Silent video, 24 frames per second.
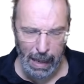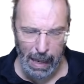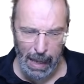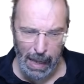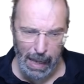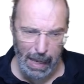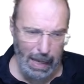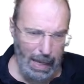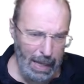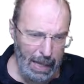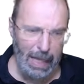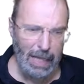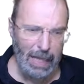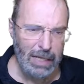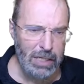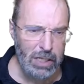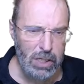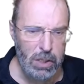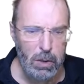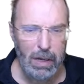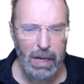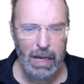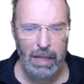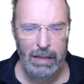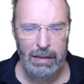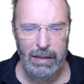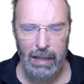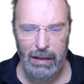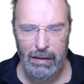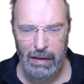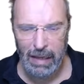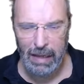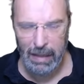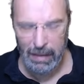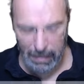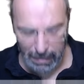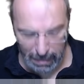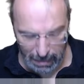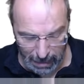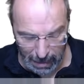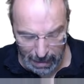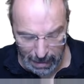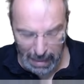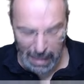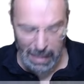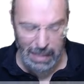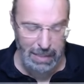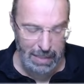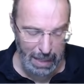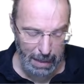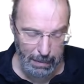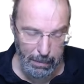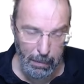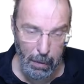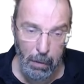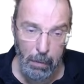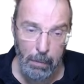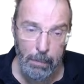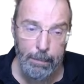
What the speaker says: Let's look at that in the next demo.